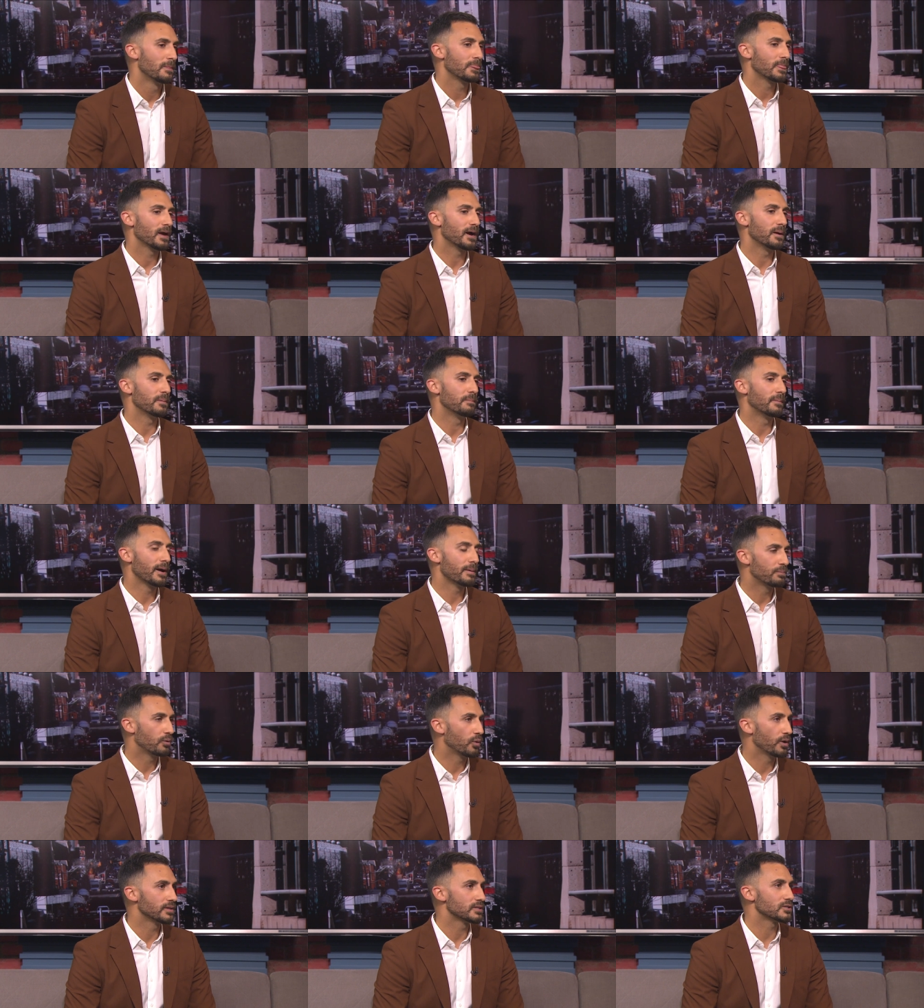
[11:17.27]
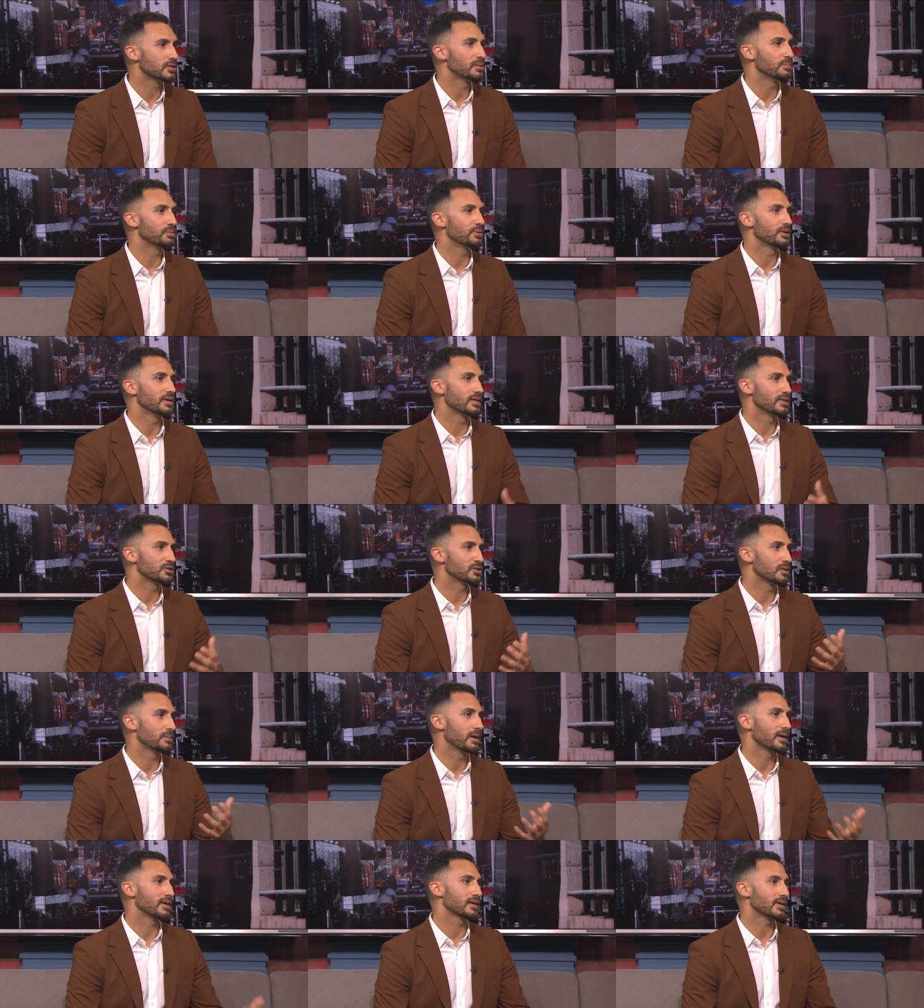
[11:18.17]
Uh, my point simply is to
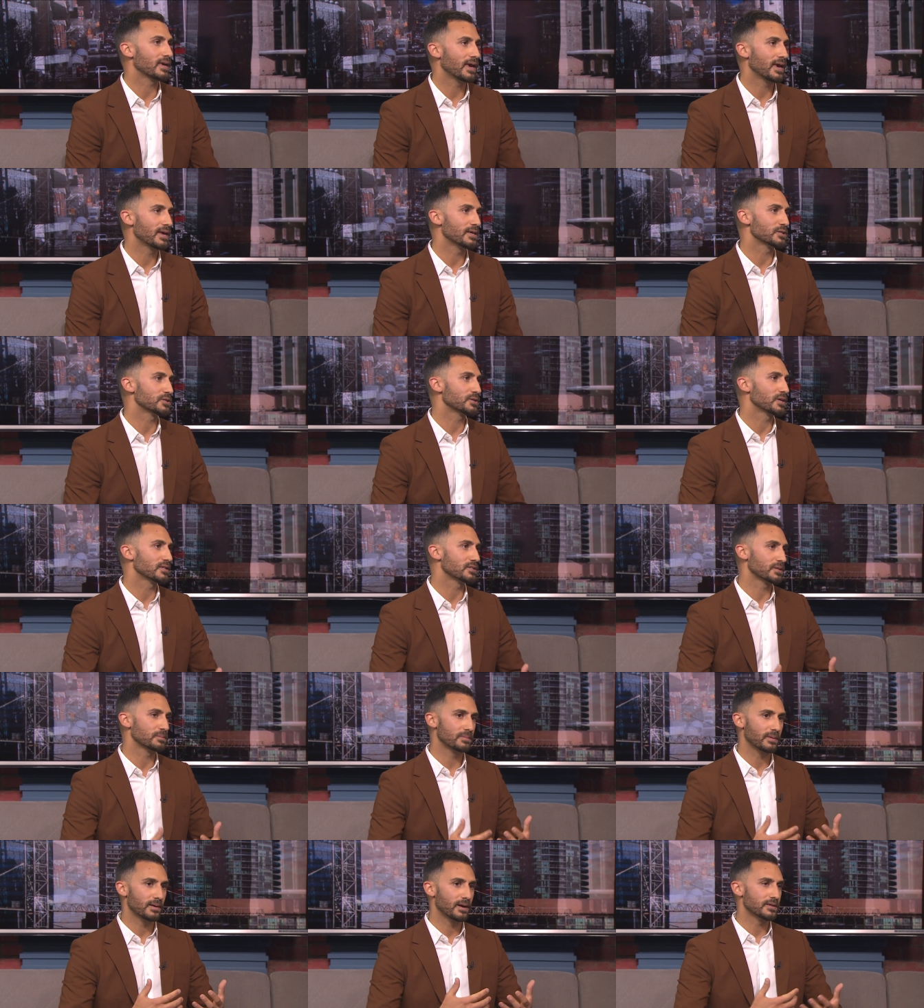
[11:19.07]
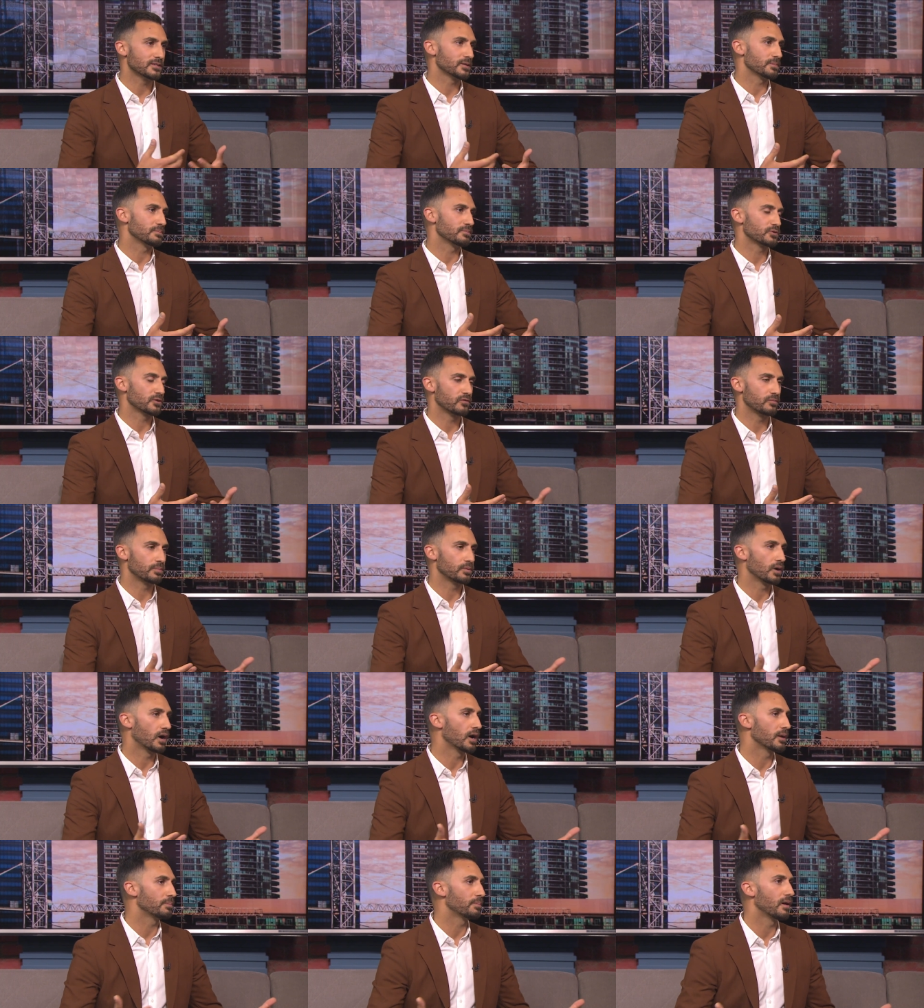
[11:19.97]
make a case as a, as a sort of
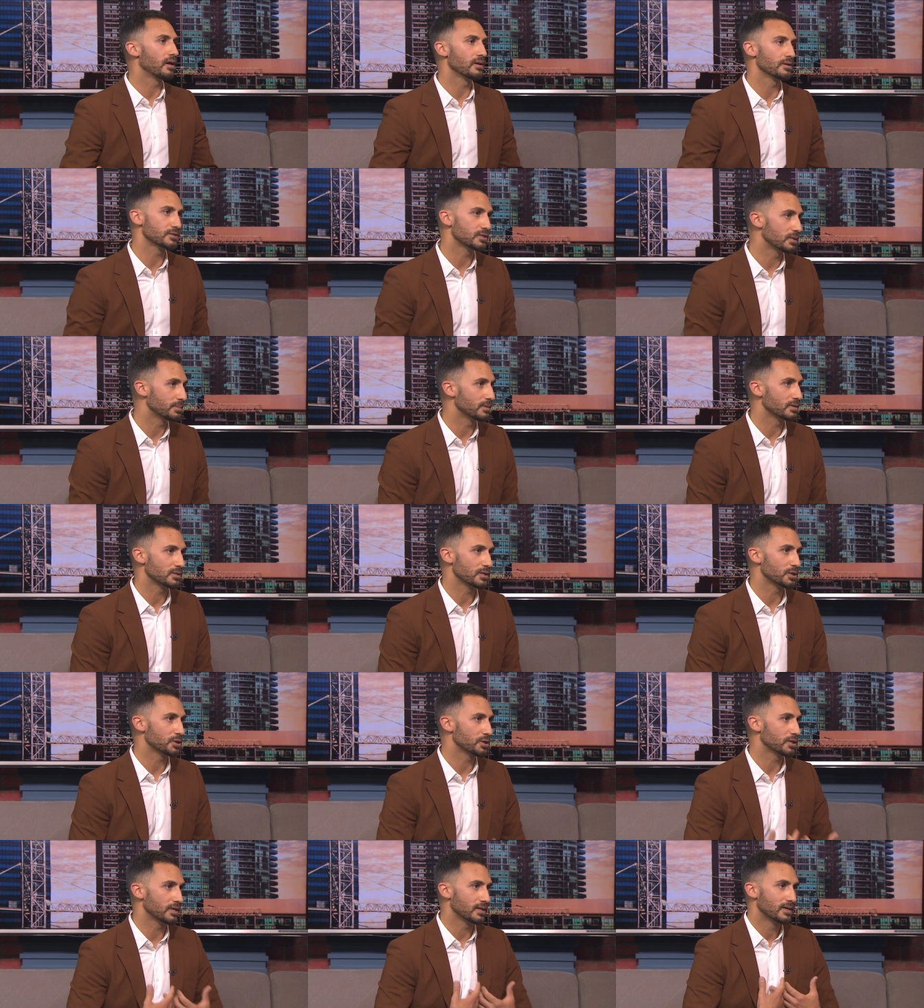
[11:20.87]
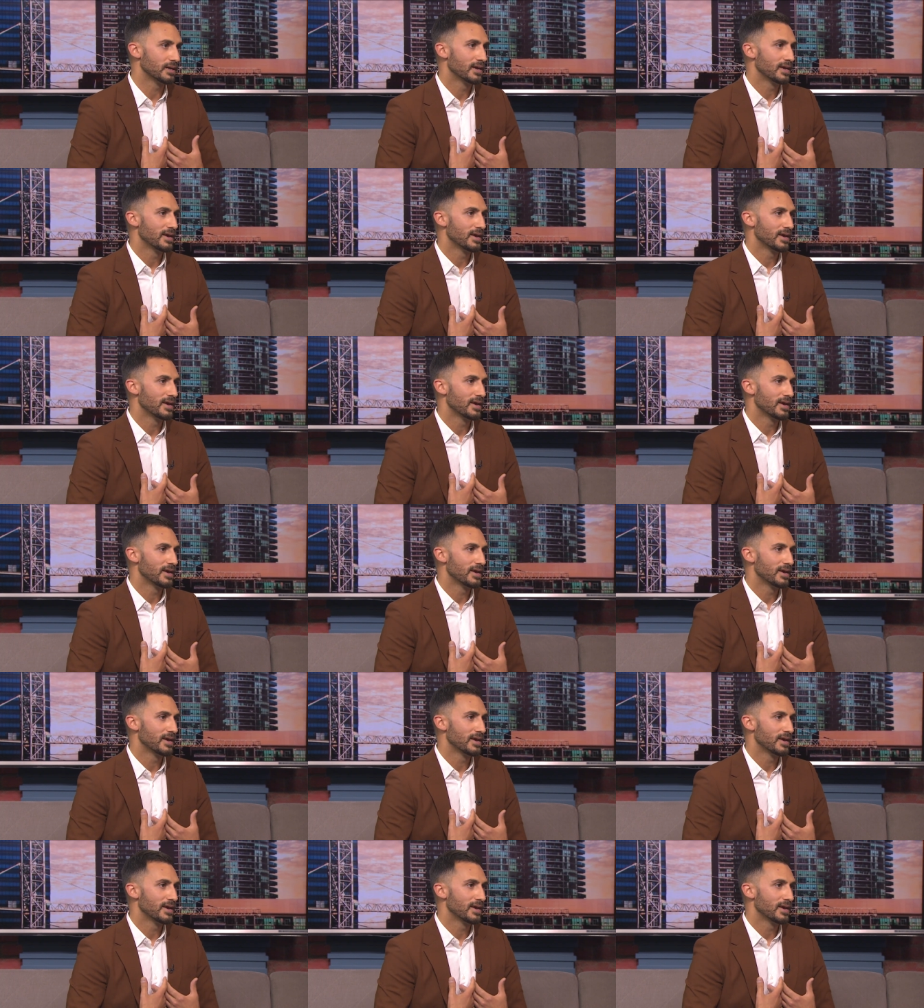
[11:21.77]
broad policy position.